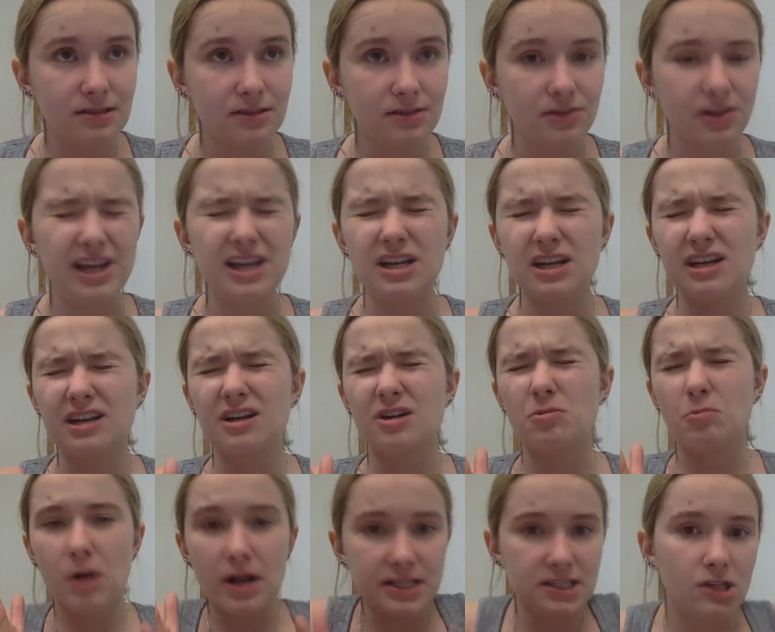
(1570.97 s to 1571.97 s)
like
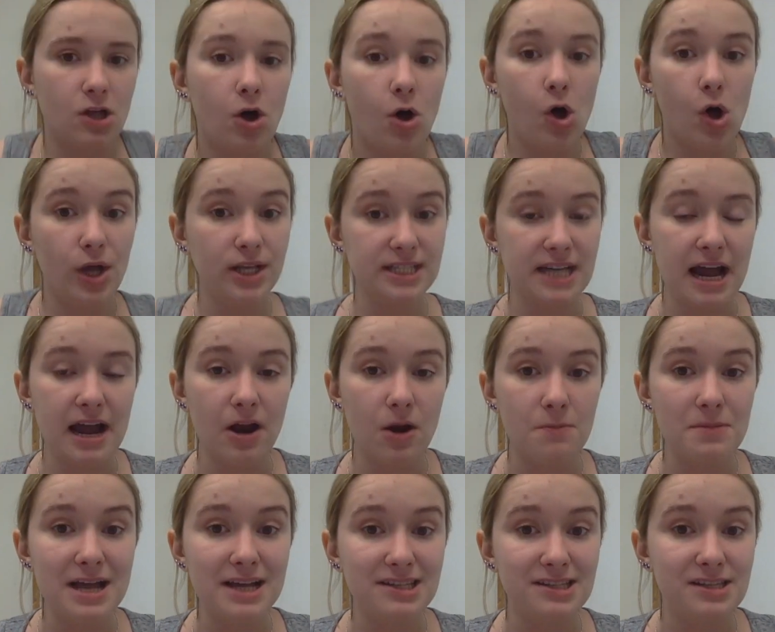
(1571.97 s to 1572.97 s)
What's the whole entire
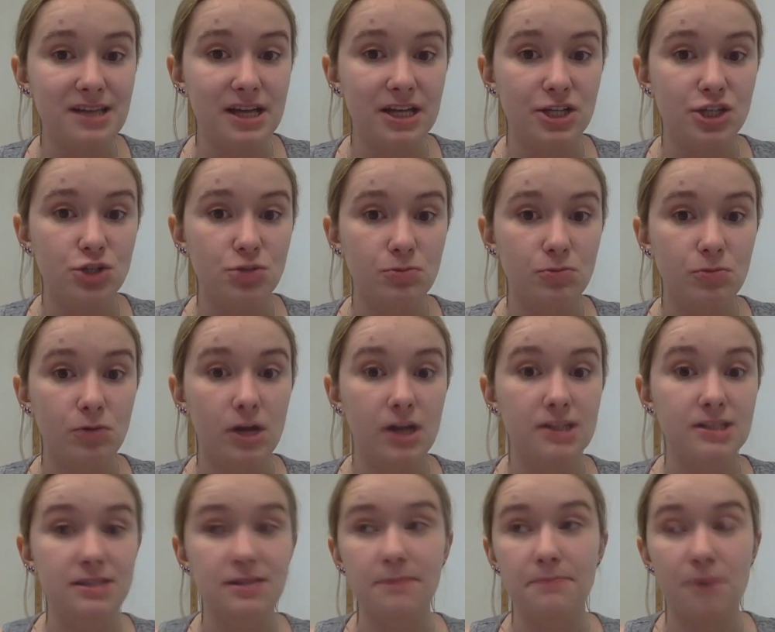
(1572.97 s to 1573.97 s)
message?
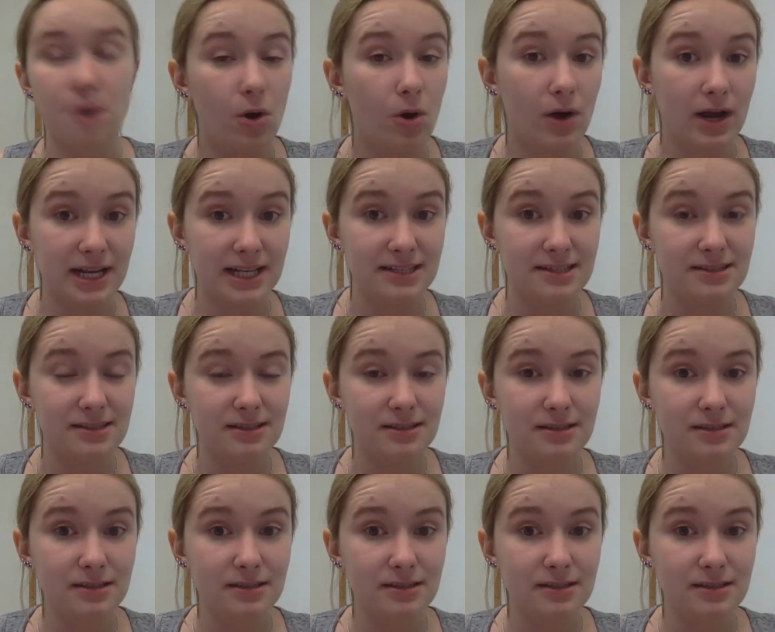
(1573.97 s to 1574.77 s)
What's the point?